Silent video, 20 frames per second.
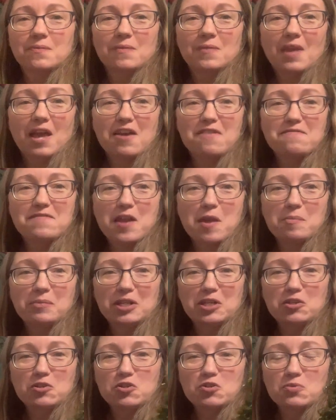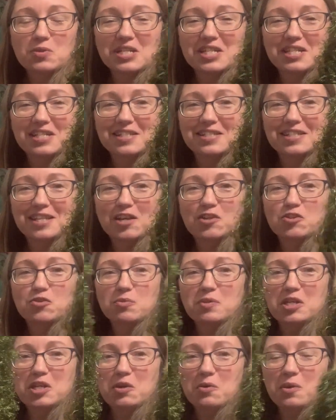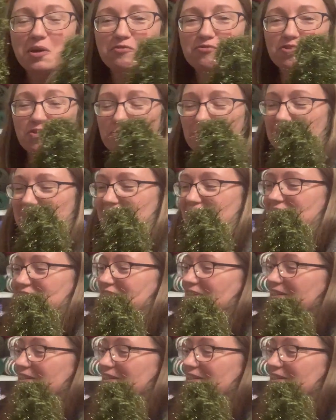A family of trees, a trio of trees.